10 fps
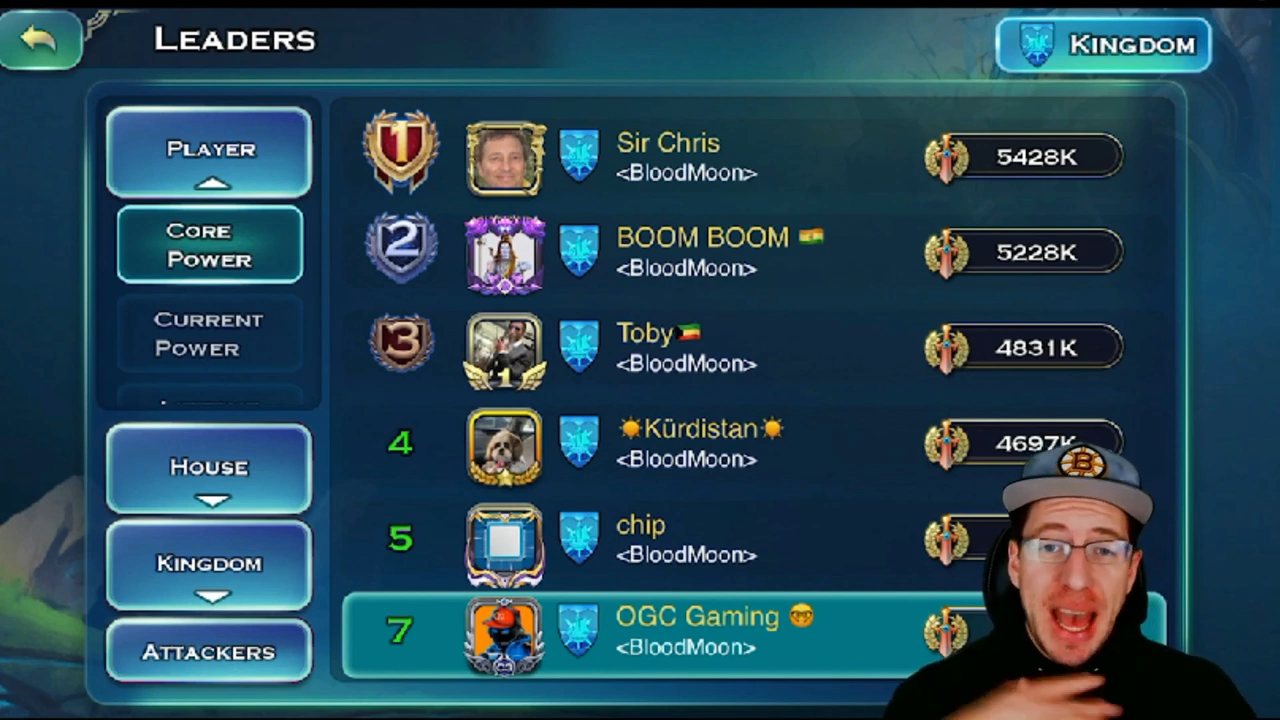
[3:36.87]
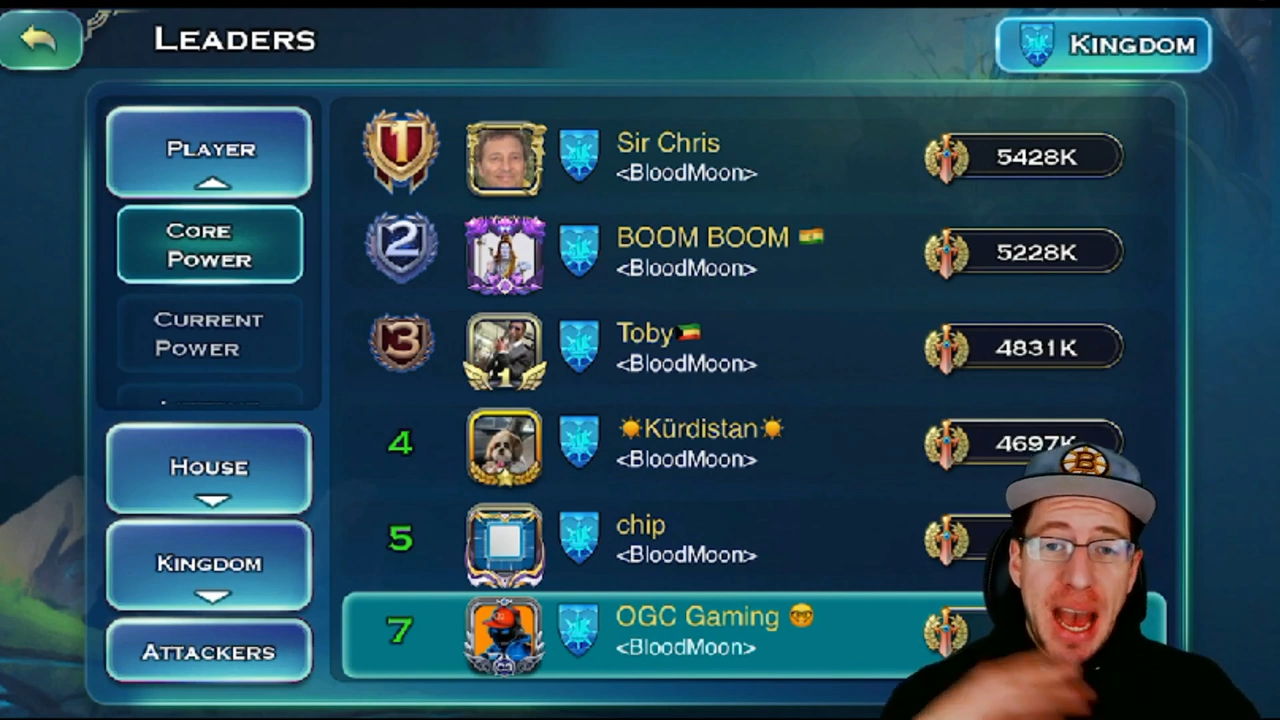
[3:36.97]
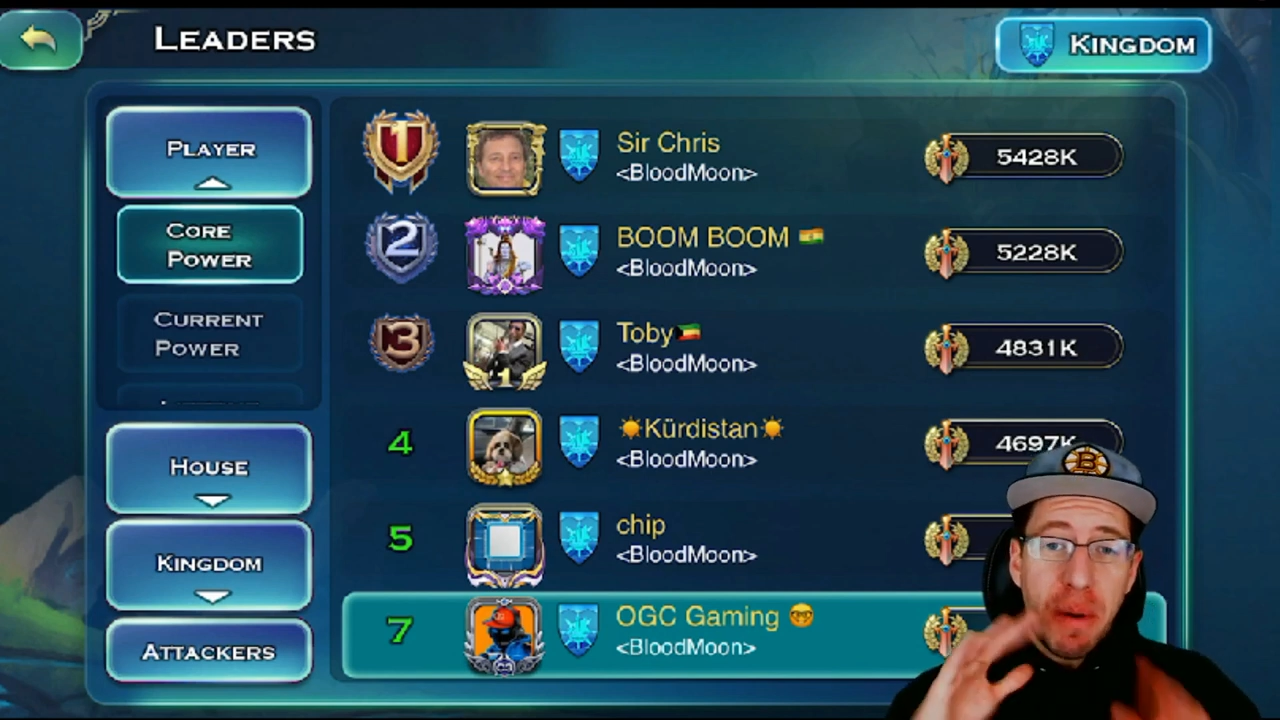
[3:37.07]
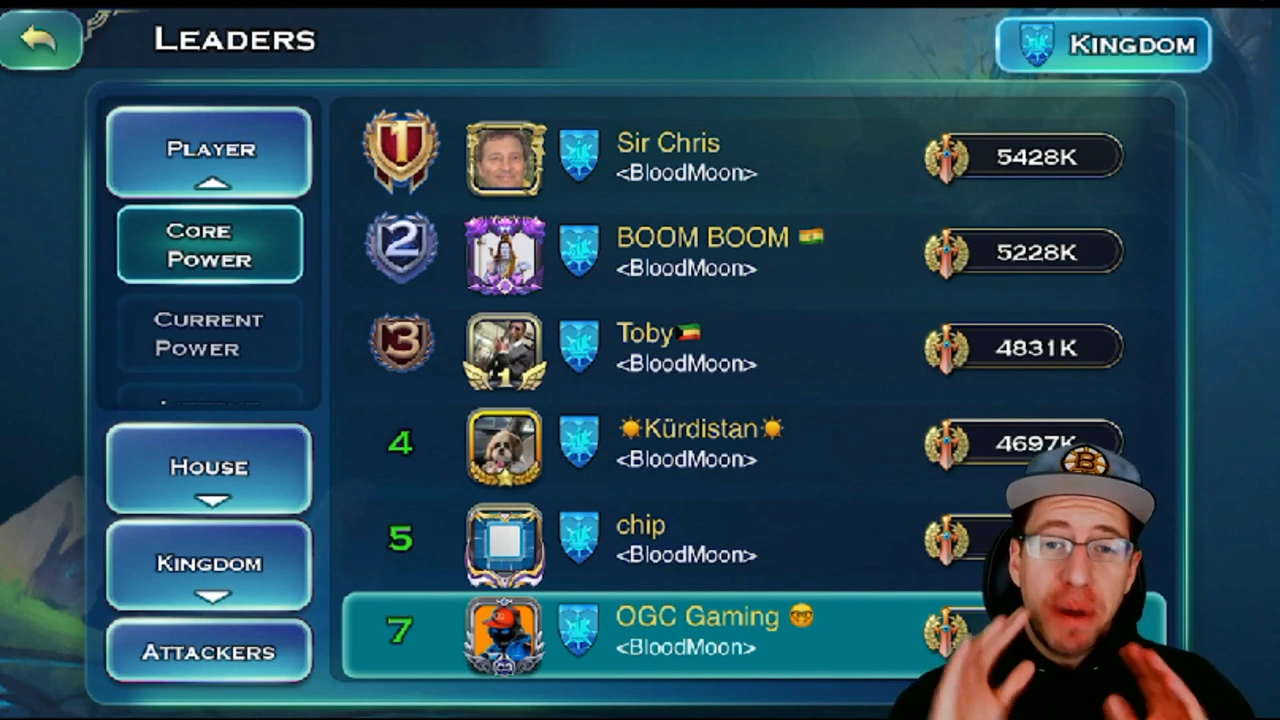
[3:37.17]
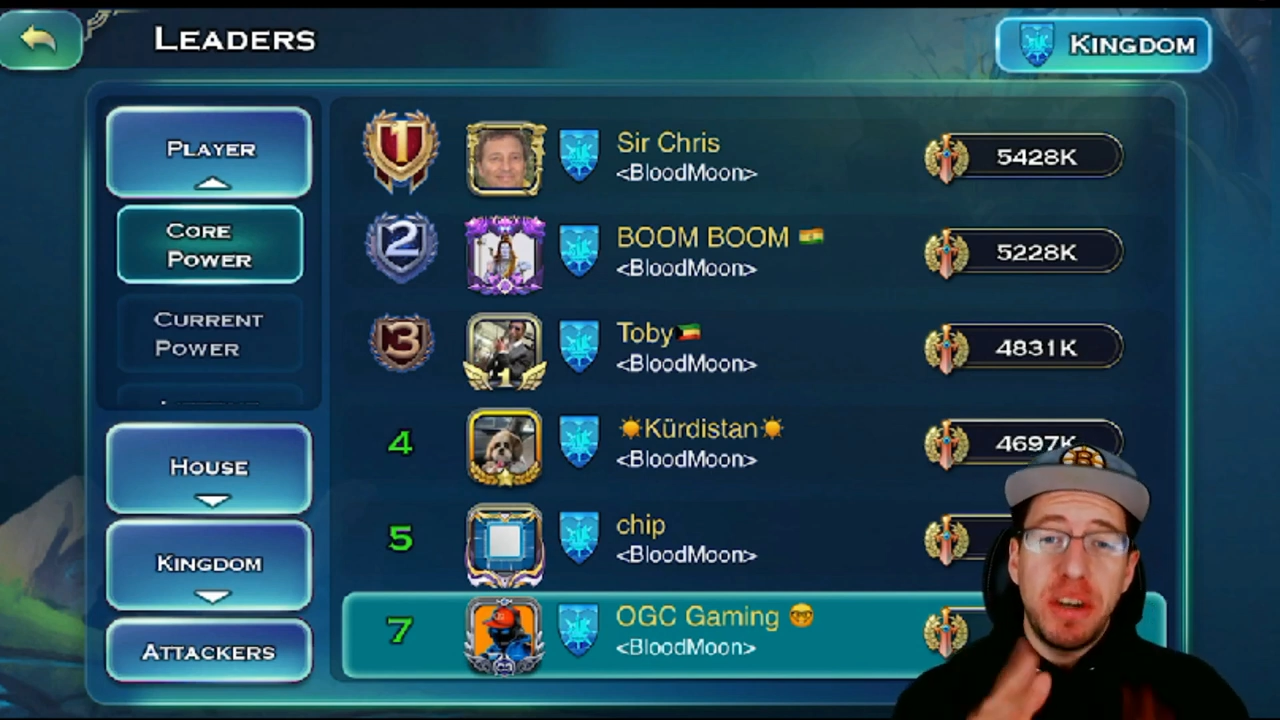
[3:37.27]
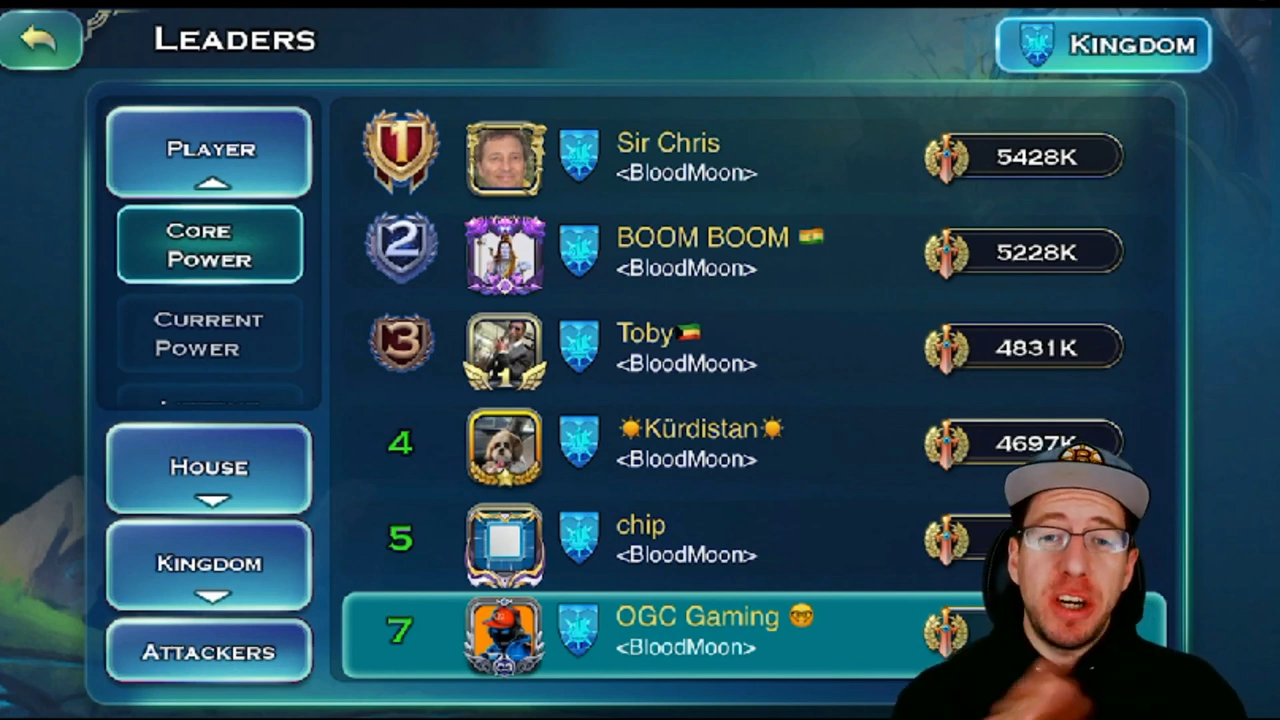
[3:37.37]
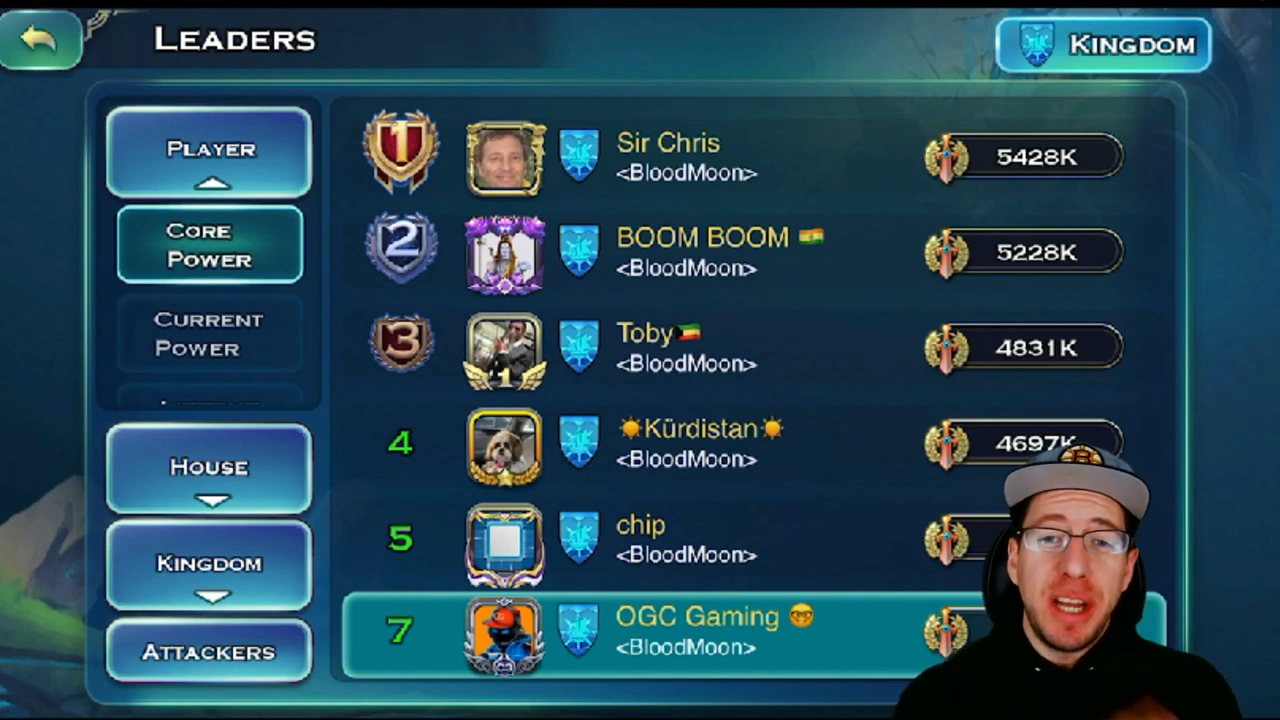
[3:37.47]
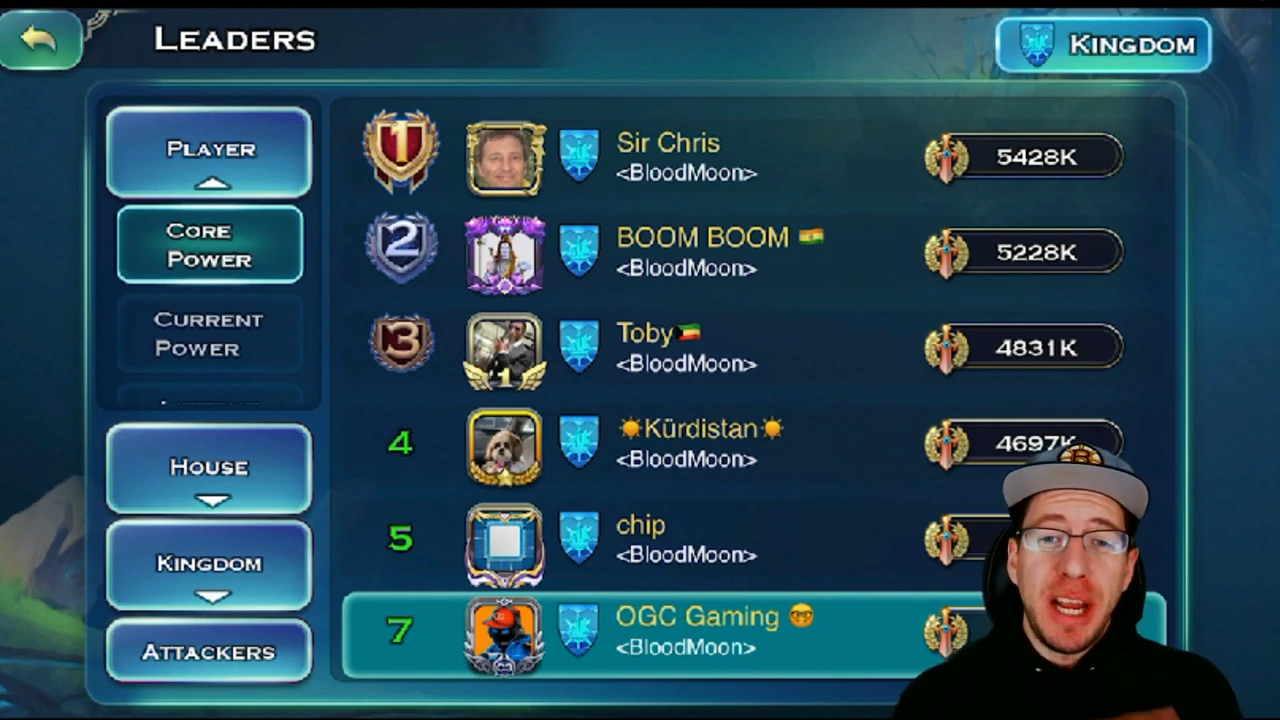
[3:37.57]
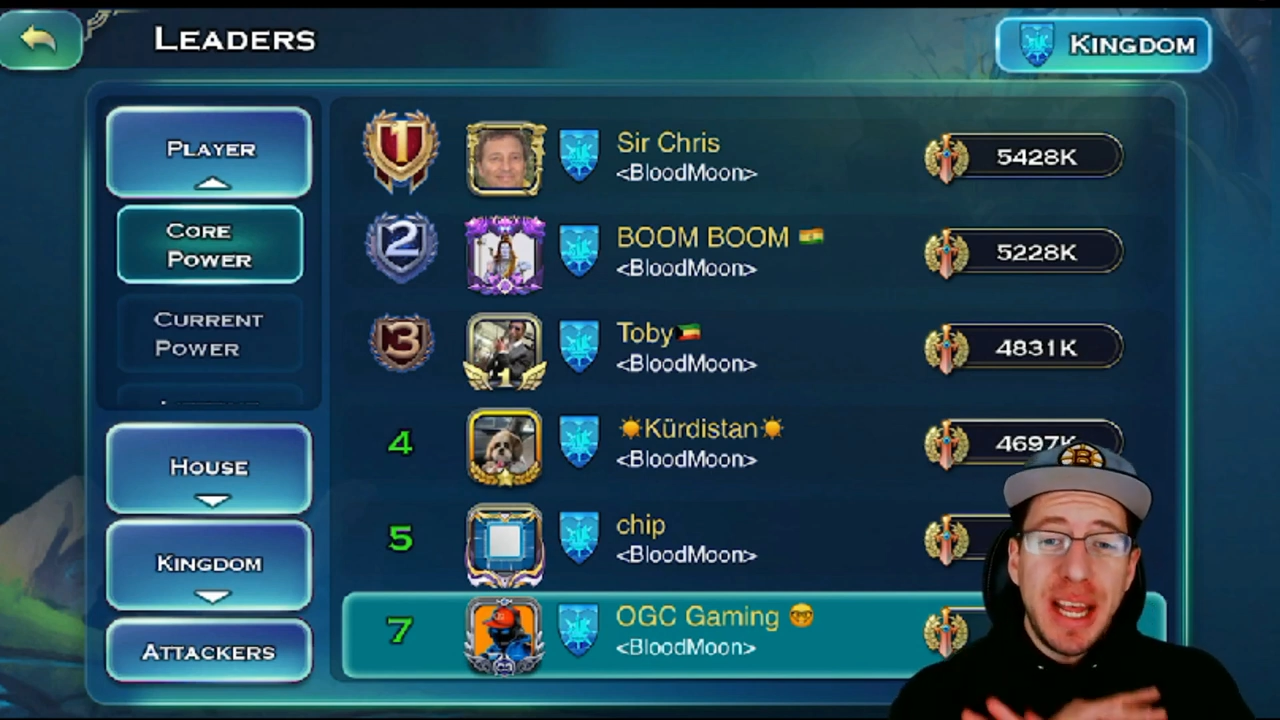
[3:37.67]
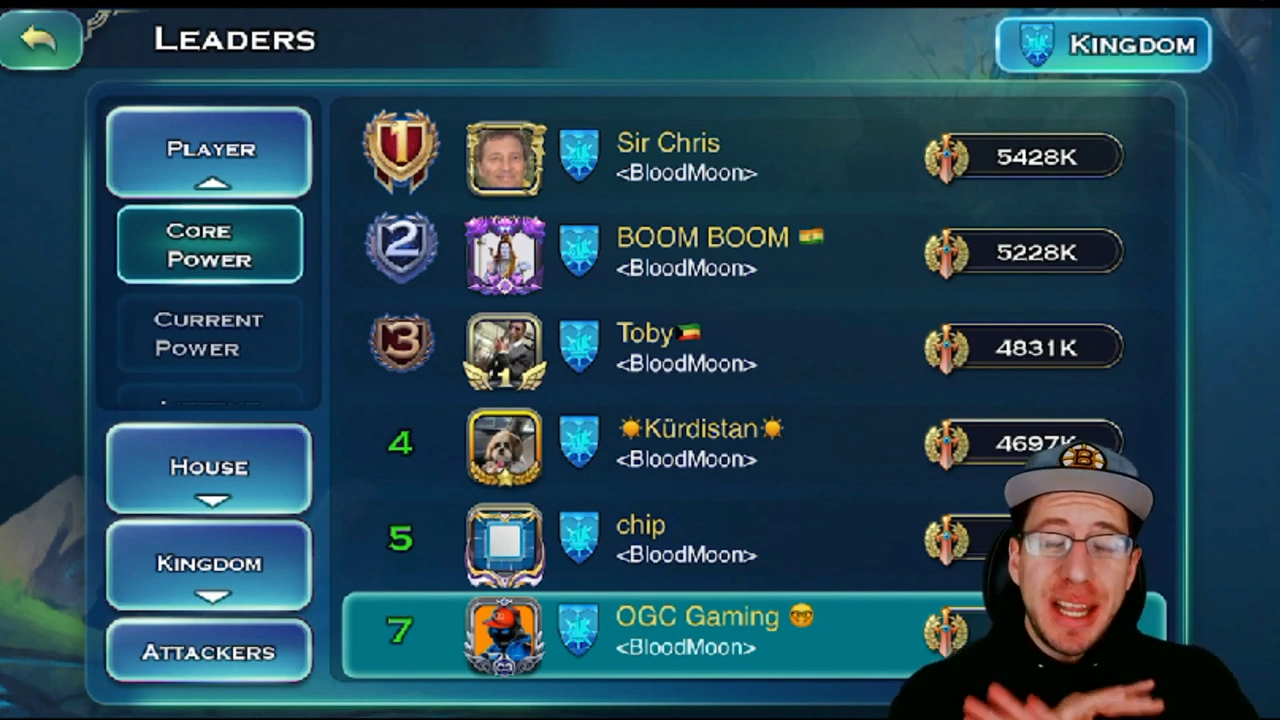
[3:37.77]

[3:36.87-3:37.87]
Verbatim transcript: However,